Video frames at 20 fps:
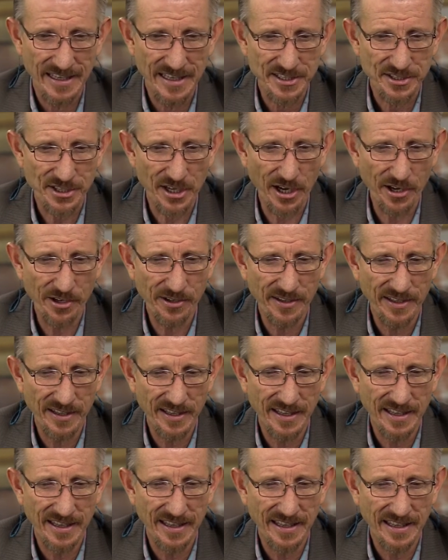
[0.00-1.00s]
So
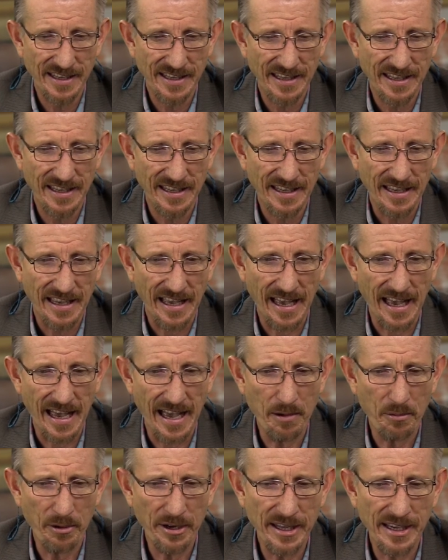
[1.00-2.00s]

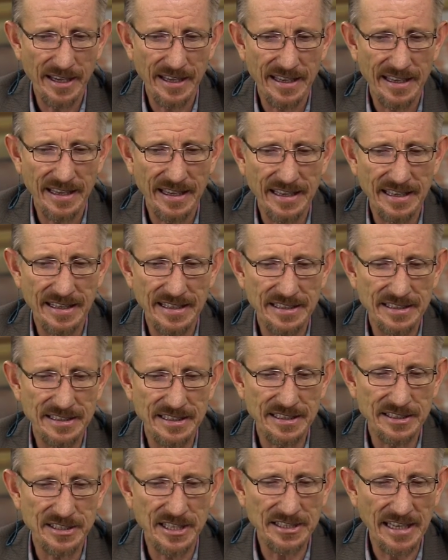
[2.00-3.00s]
I want to
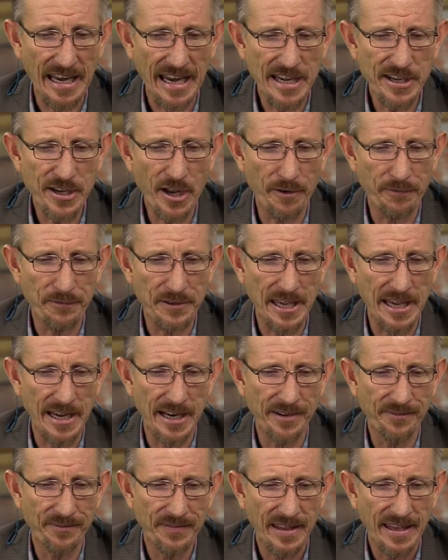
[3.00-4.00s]
just end off
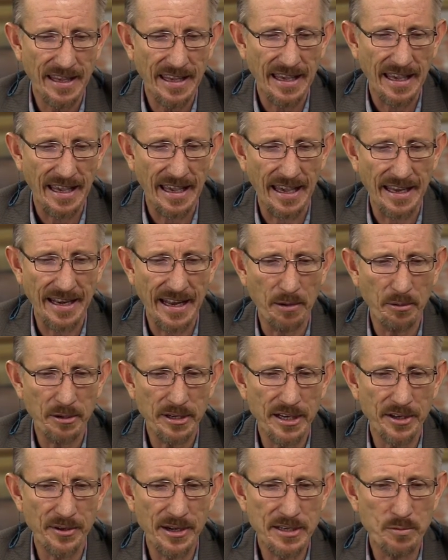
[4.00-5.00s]
here, and I
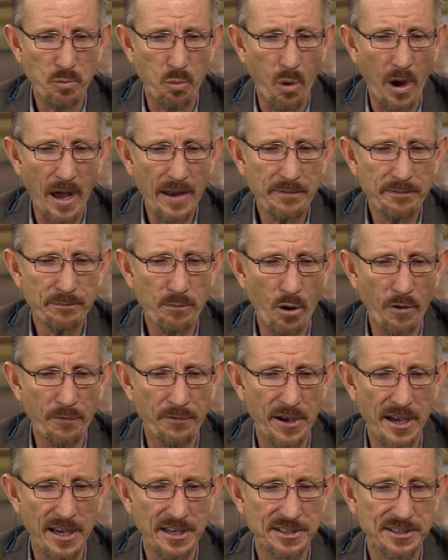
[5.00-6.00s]
want to read one more
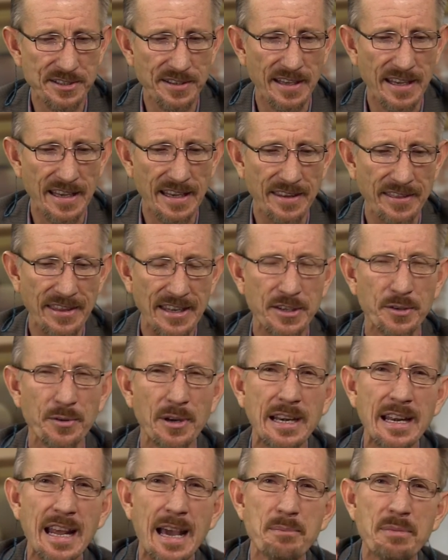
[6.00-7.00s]
verse that
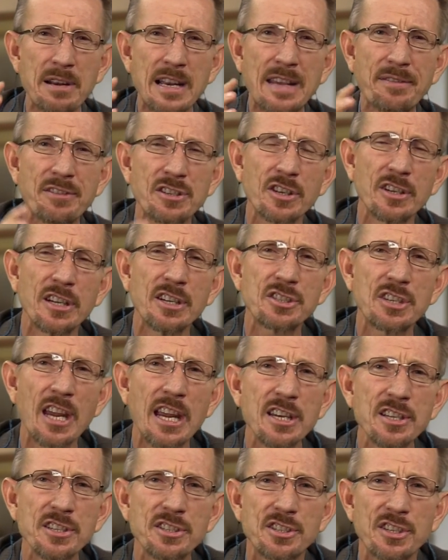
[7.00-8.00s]
really I believe is going to
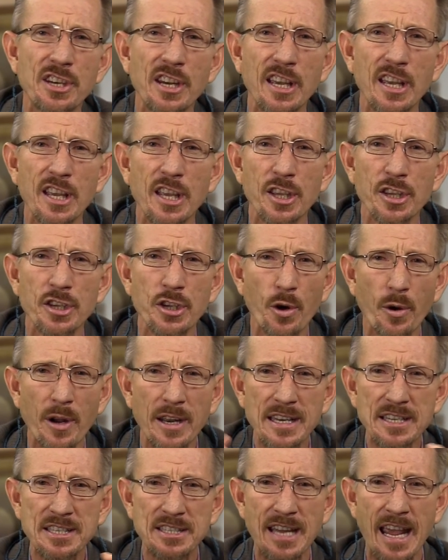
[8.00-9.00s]
change your
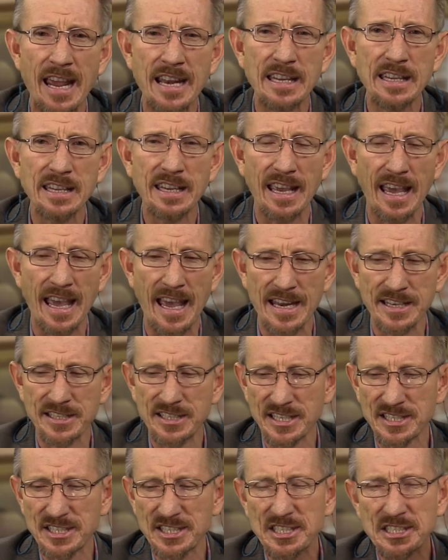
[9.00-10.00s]
understanding and
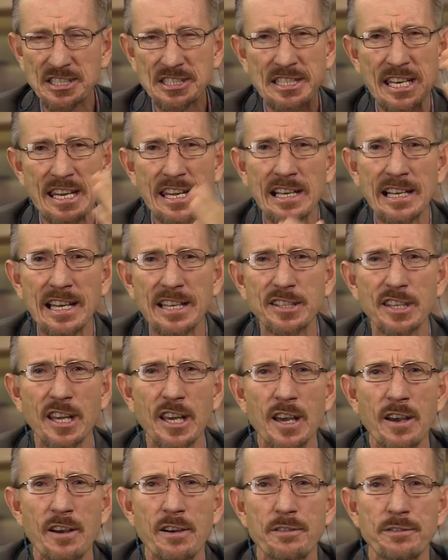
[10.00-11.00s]
just seal it
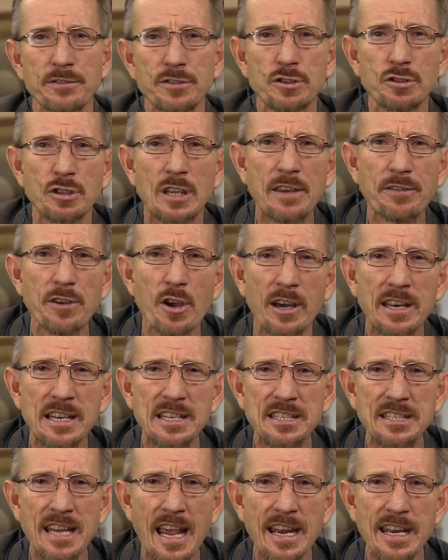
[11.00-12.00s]
to give you
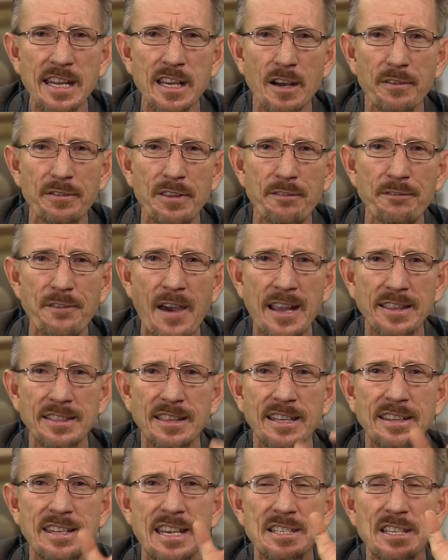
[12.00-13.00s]
understanding of the fact
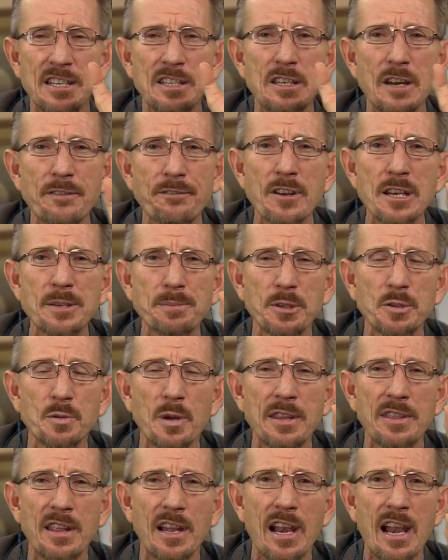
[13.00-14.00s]
that there's a difference
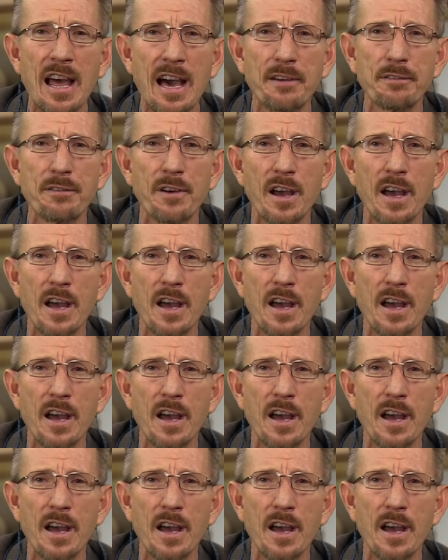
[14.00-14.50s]
between the love